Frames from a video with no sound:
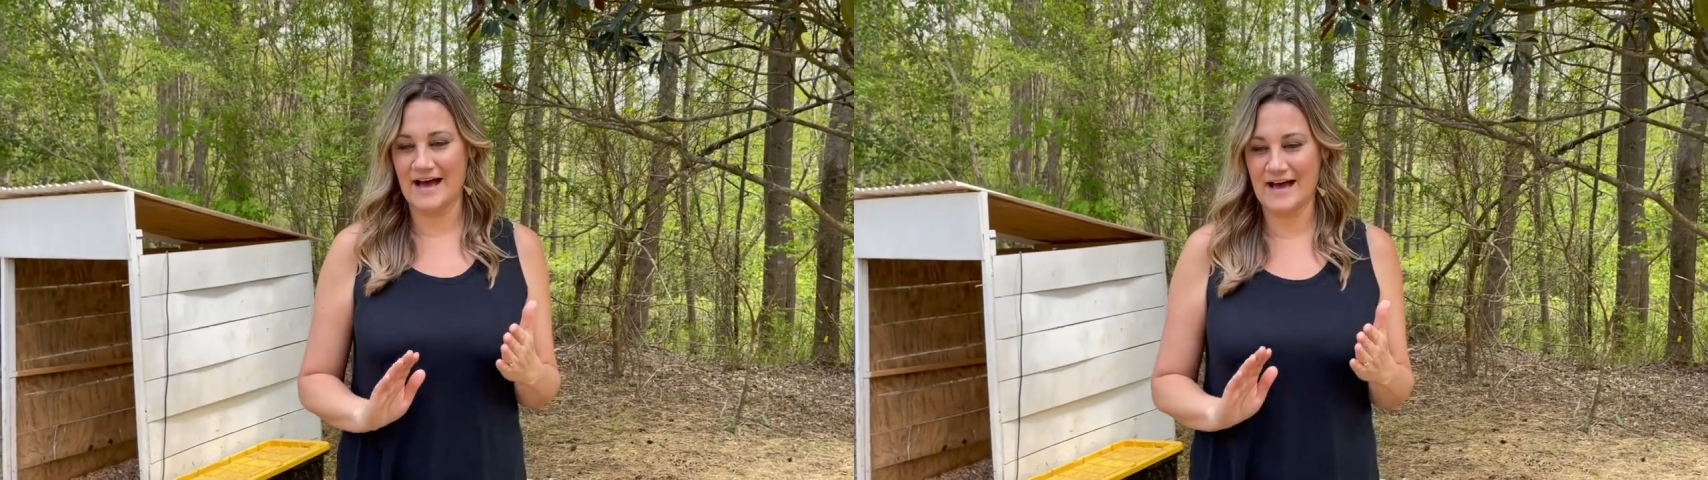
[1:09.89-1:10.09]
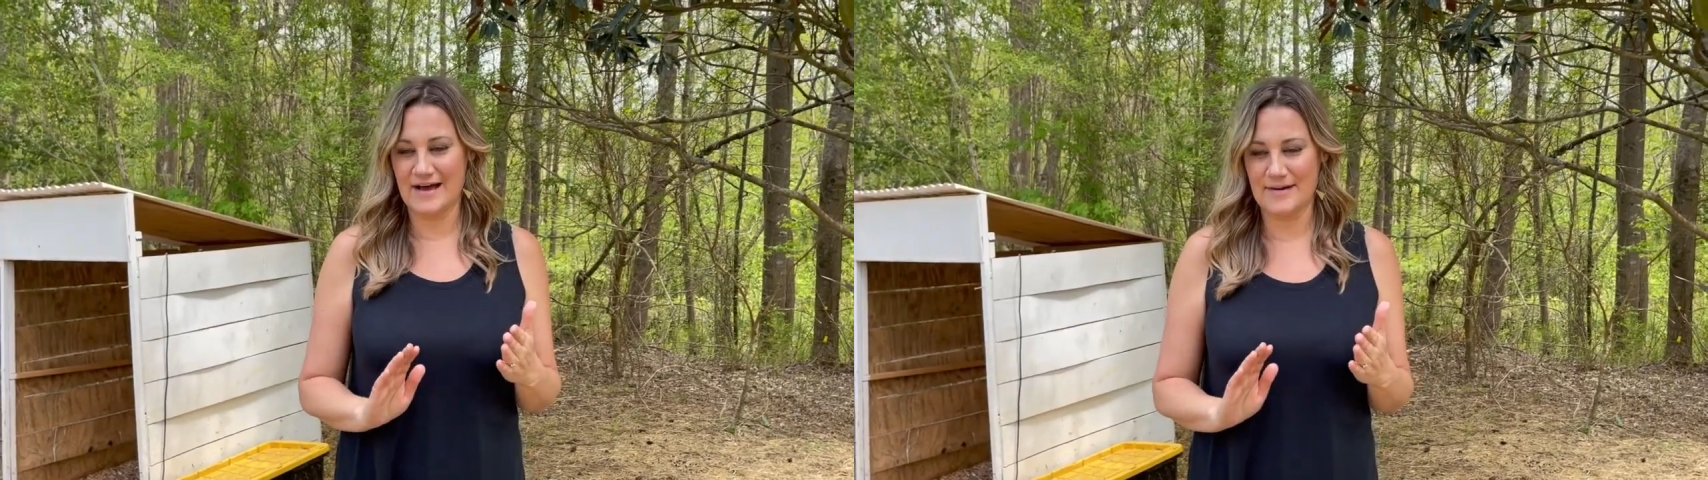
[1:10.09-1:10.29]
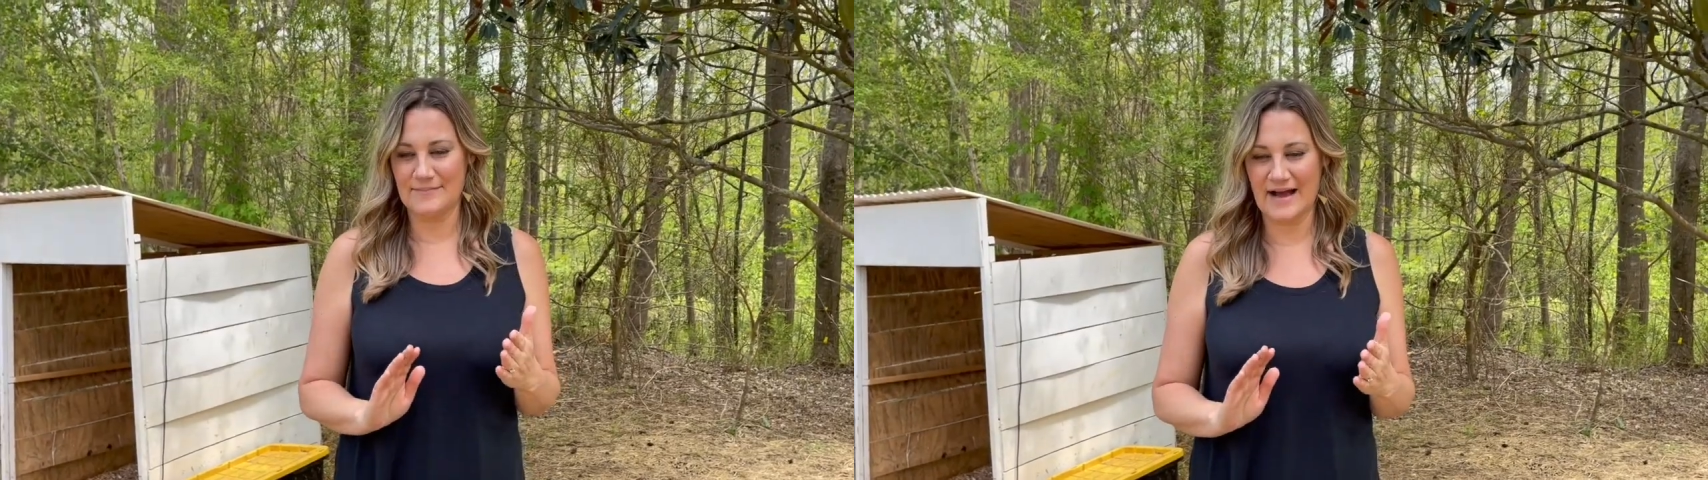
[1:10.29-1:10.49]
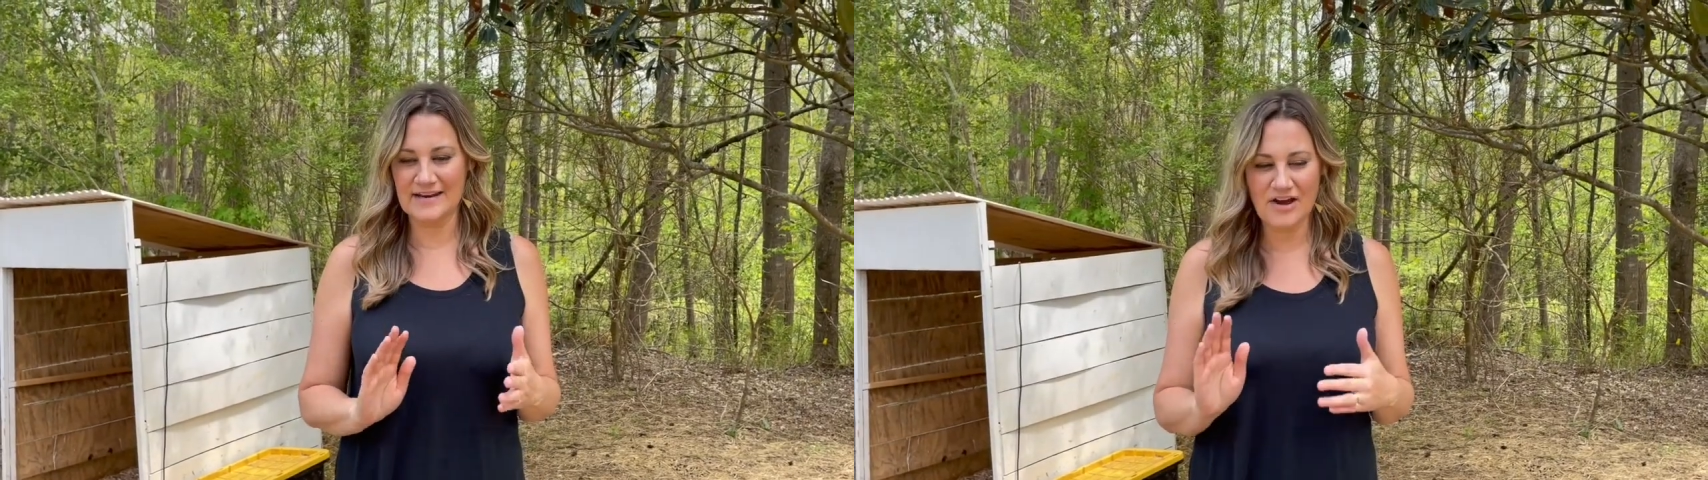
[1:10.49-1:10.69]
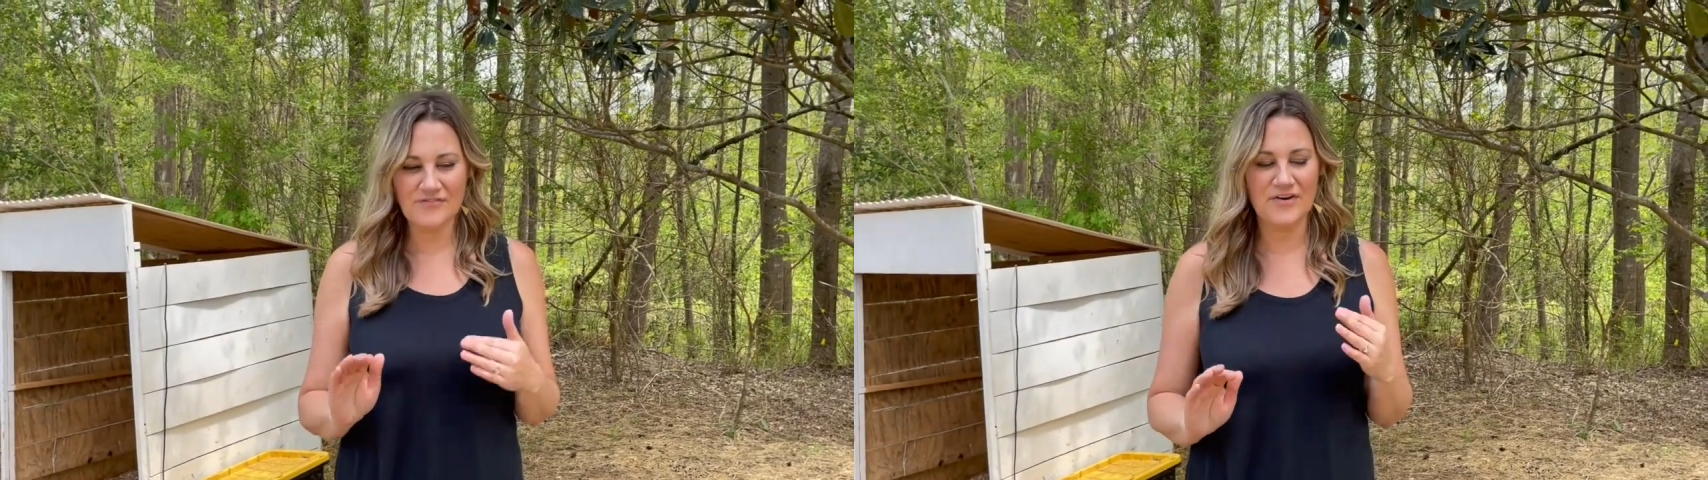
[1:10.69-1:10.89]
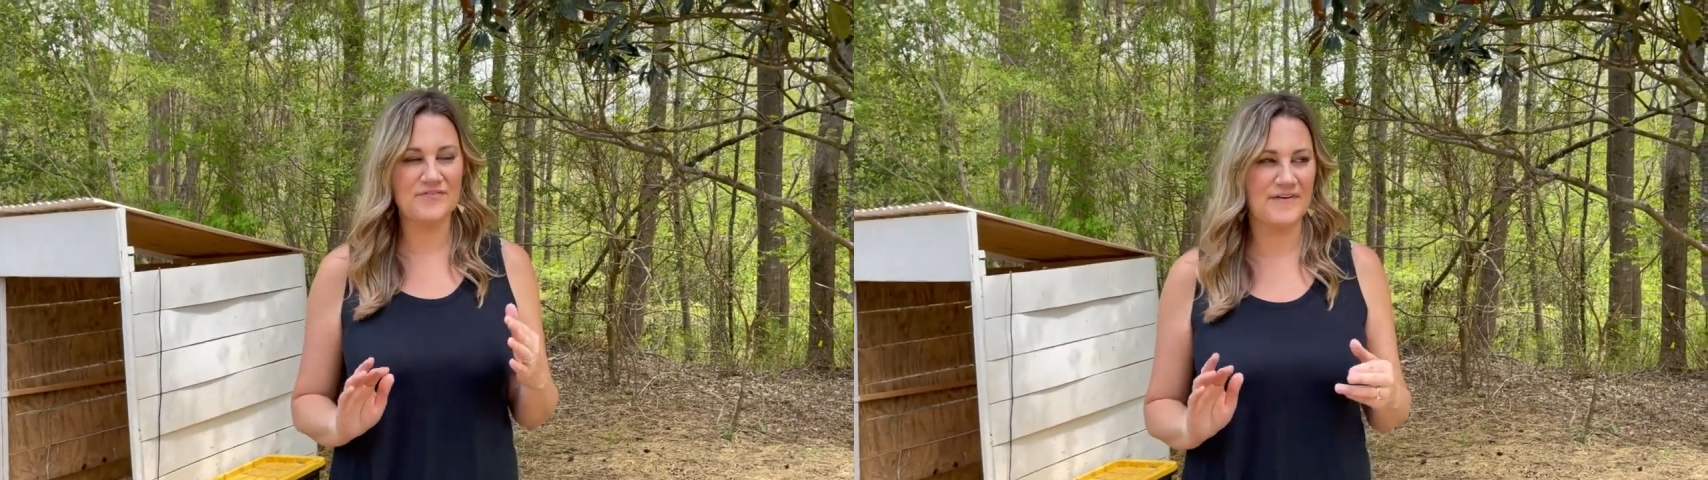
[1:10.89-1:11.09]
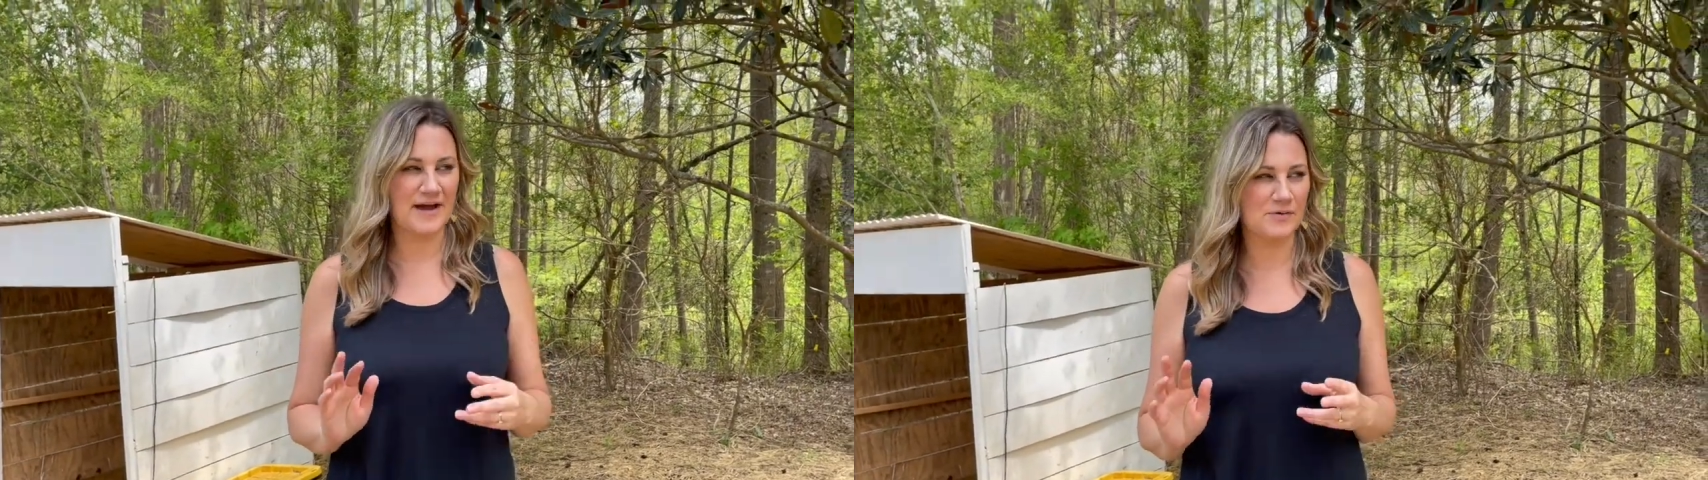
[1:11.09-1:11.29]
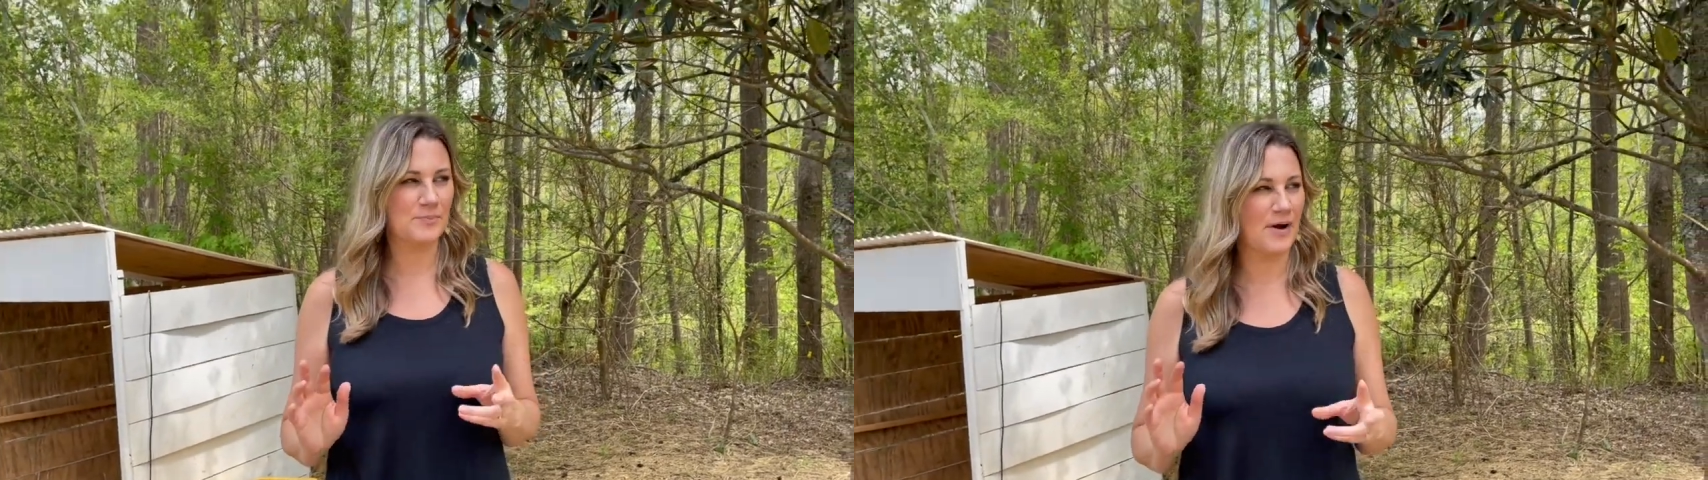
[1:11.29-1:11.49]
I know for a fact we